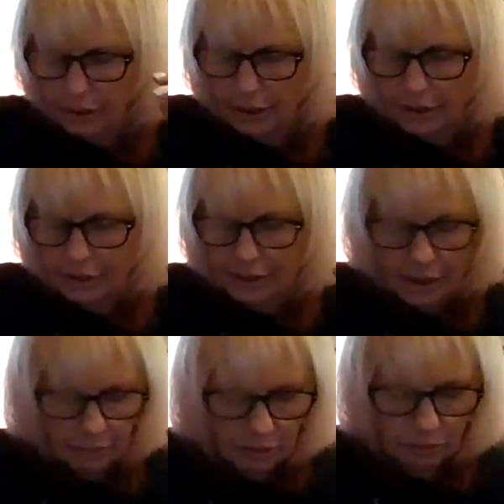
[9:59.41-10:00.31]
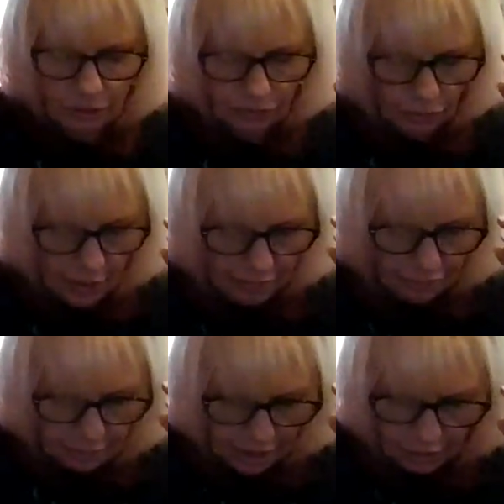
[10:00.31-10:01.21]
and it's time to move away
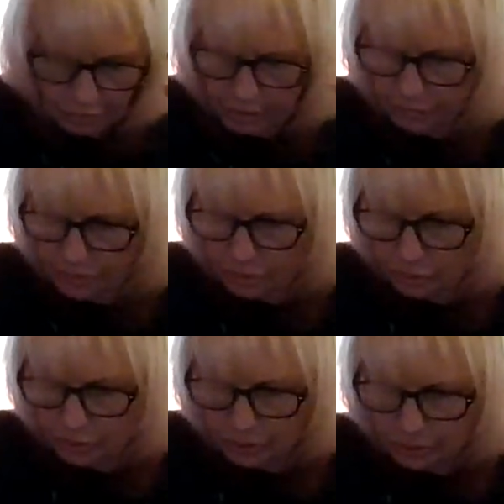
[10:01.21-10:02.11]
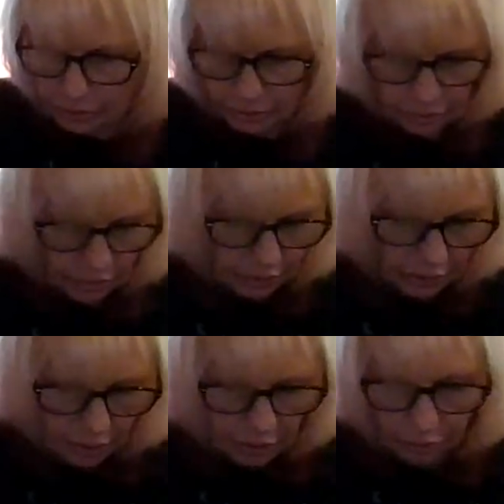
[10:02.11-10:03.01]
from that Three of Swords.
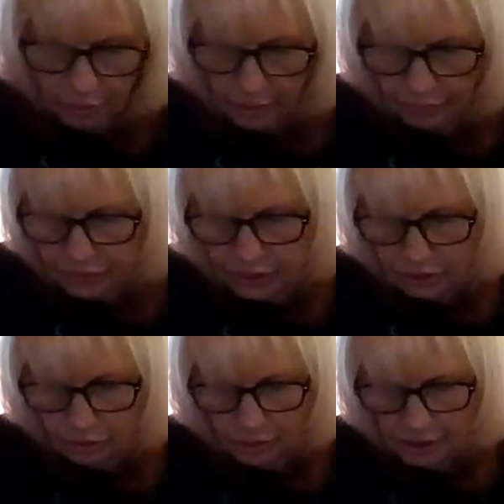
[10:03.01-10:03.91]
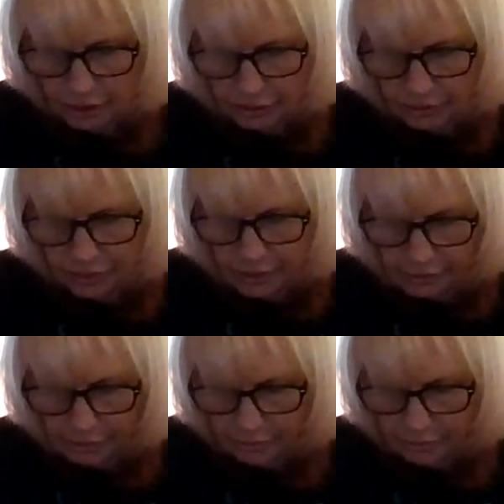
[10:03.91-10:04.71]
Whatever situation you're in.